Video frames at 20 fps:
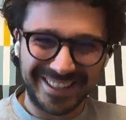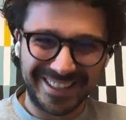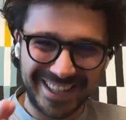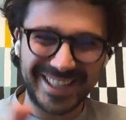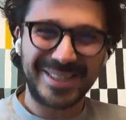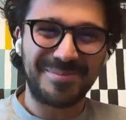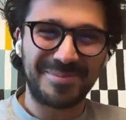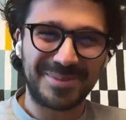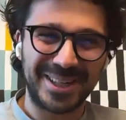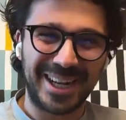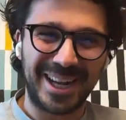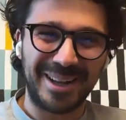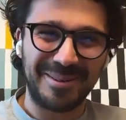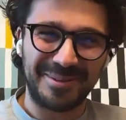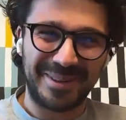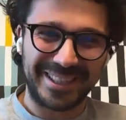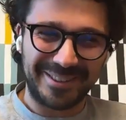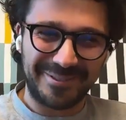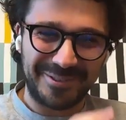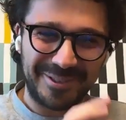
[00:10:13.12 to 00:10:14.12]
And that's the
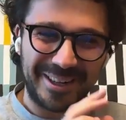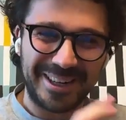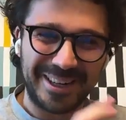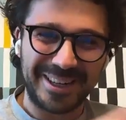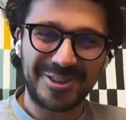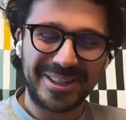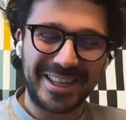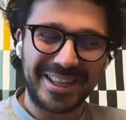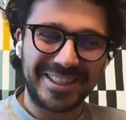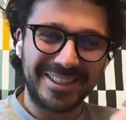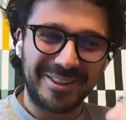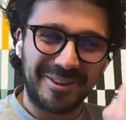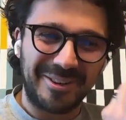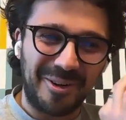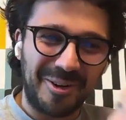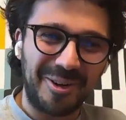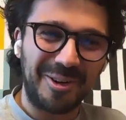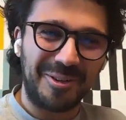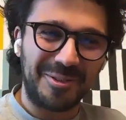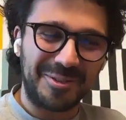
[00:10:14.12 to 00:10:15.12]
problem. Like if you're actually
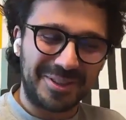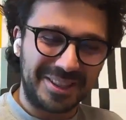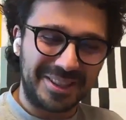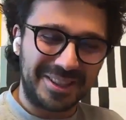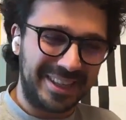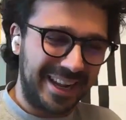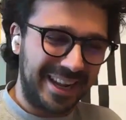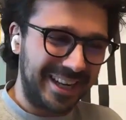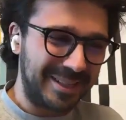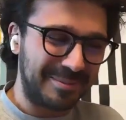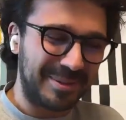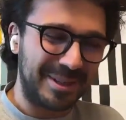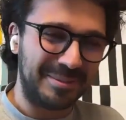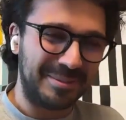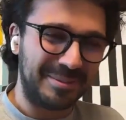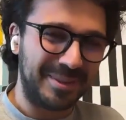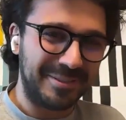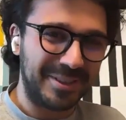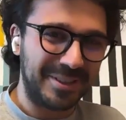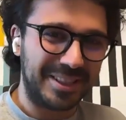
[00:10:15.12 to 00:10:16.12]
getting all of the
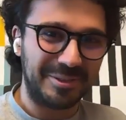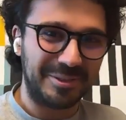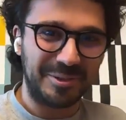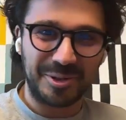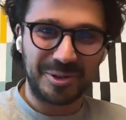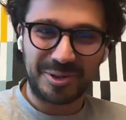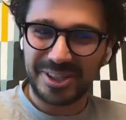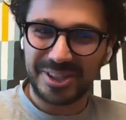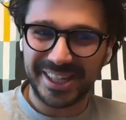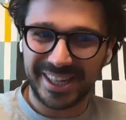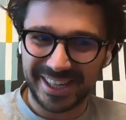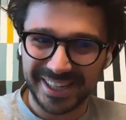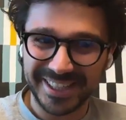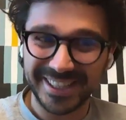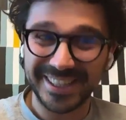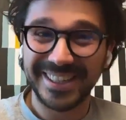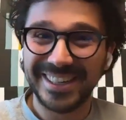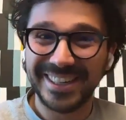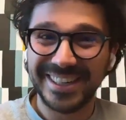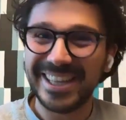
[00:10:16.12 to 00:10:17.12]
experiments with good
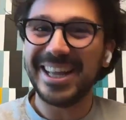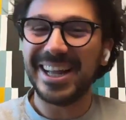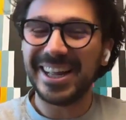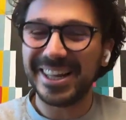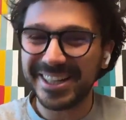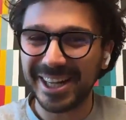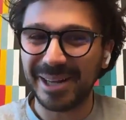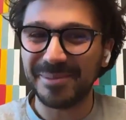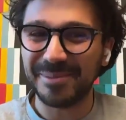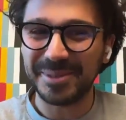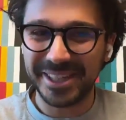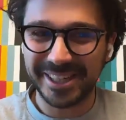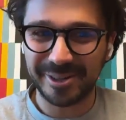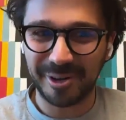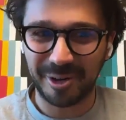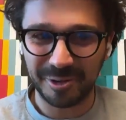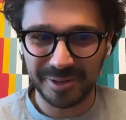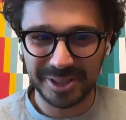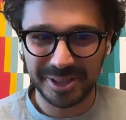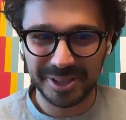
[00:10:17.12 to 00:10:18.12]
results,
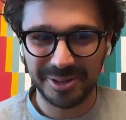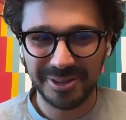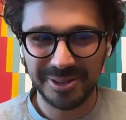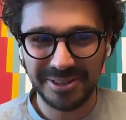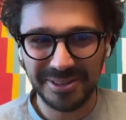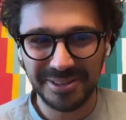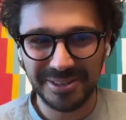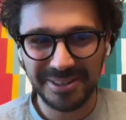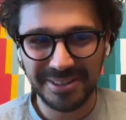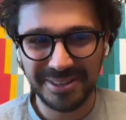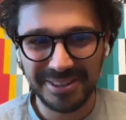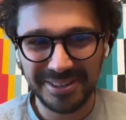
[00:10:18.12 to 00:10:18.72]
something is wrong with you.